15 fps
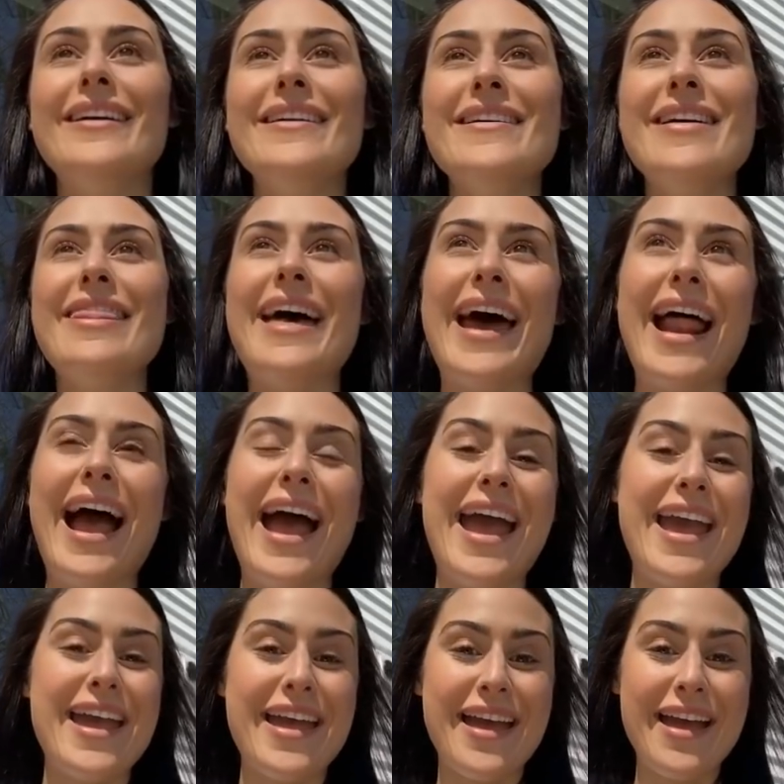that
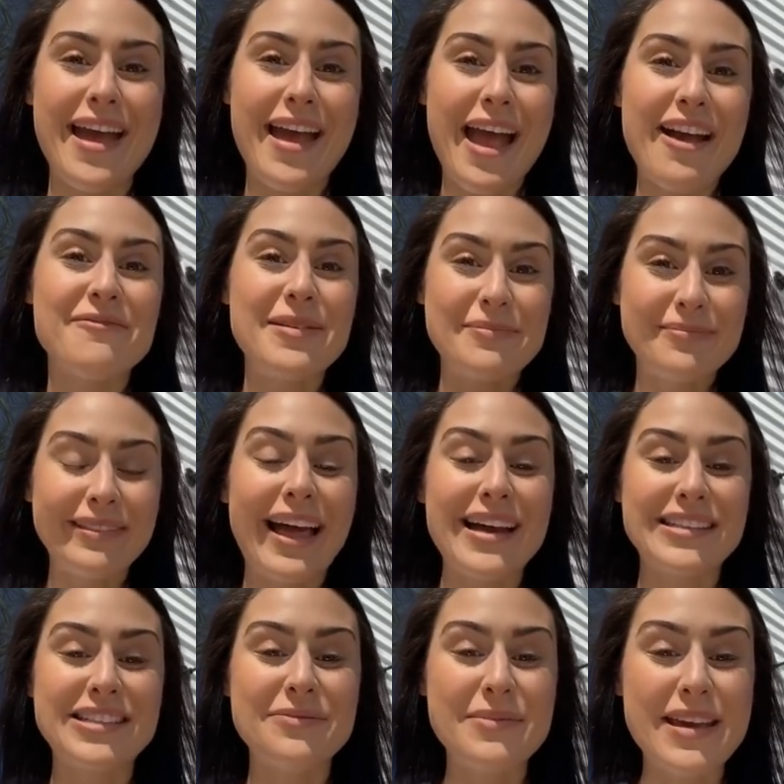I have been
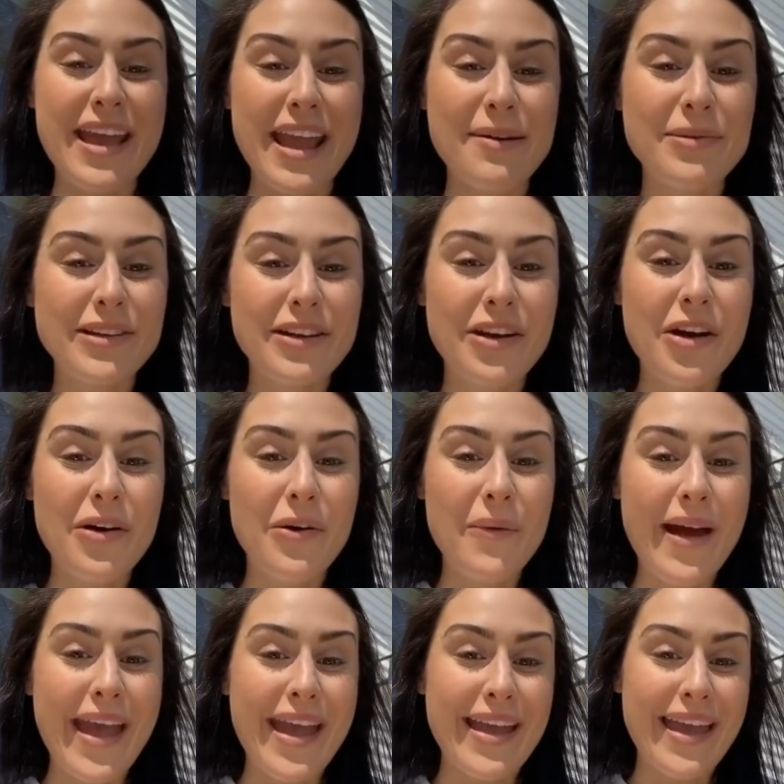blessed to be able to go
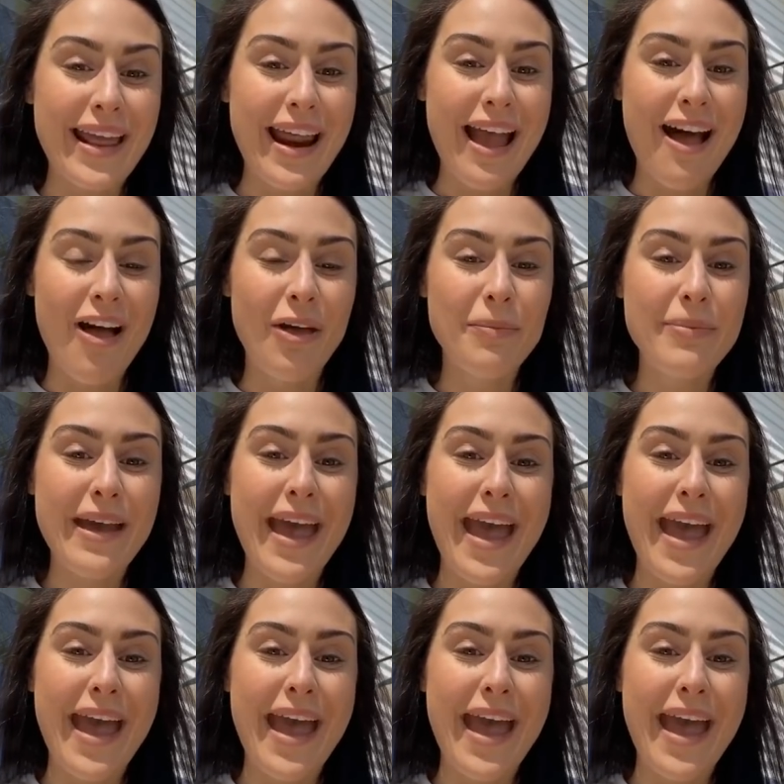away and get help.